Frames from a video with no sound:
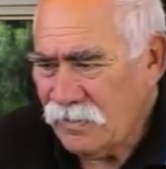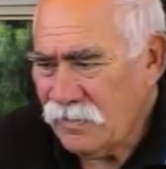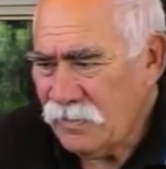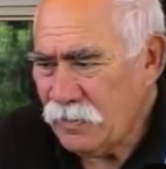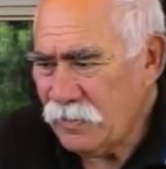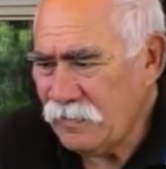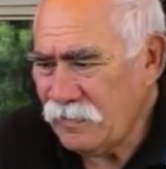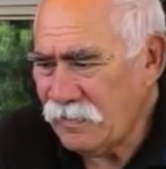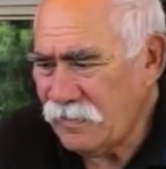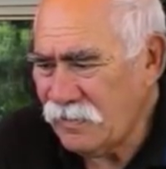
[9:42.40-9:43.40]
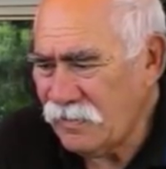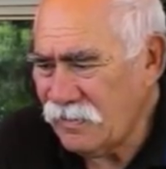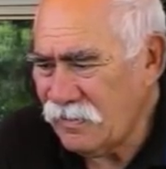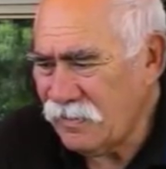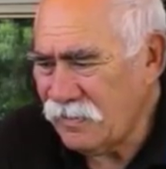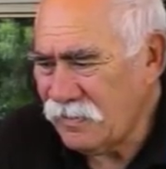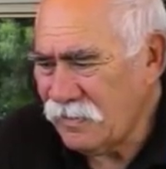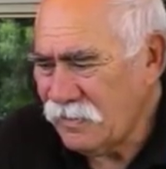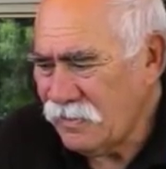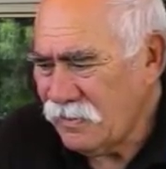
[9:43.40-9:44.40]

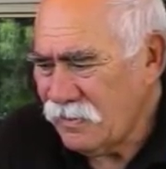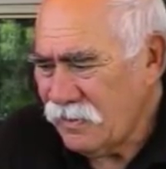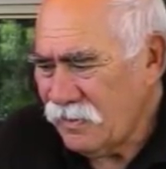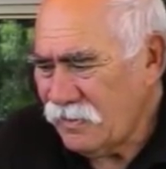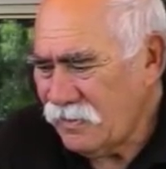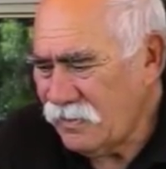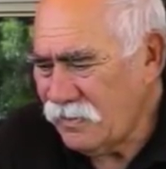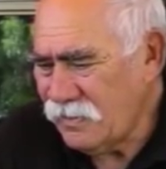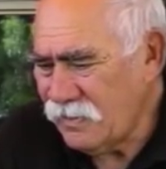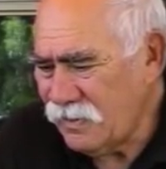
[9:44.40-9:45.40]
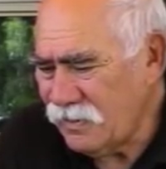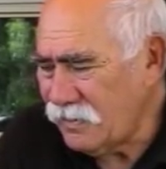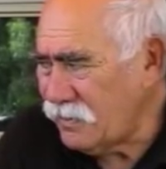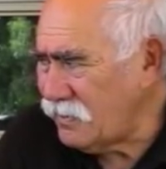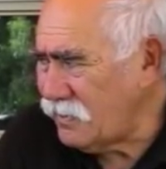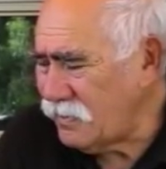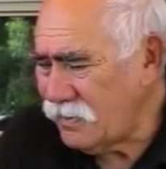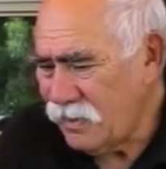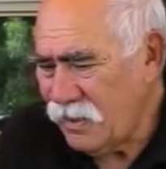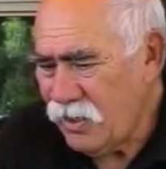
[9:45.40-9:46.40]

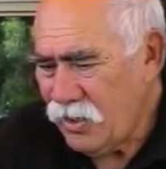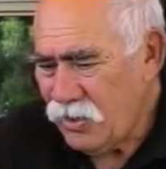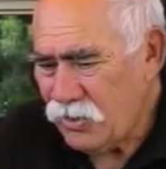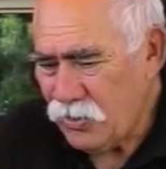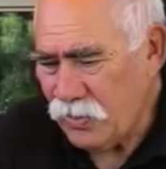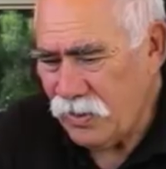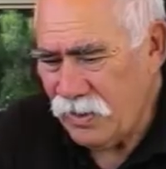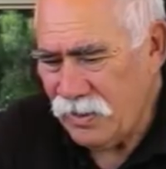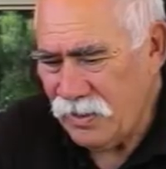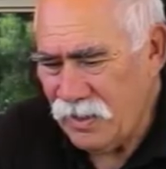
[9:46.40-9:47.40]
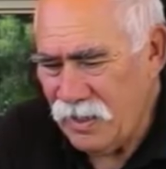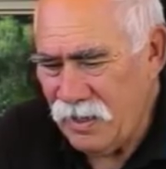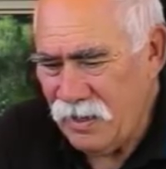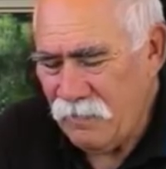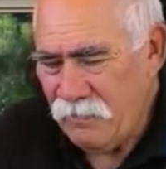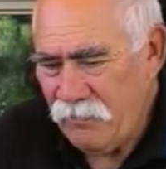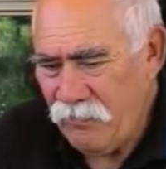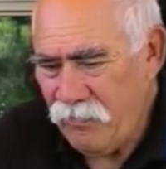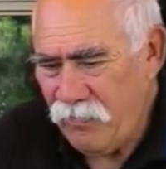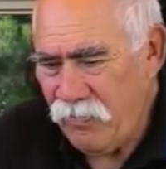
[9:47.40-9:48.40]

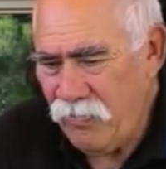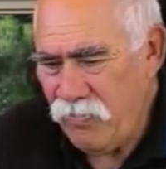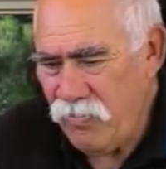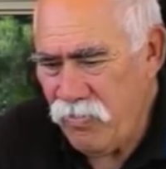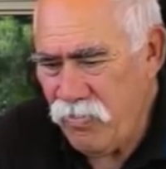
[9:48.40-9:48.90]
[no speech]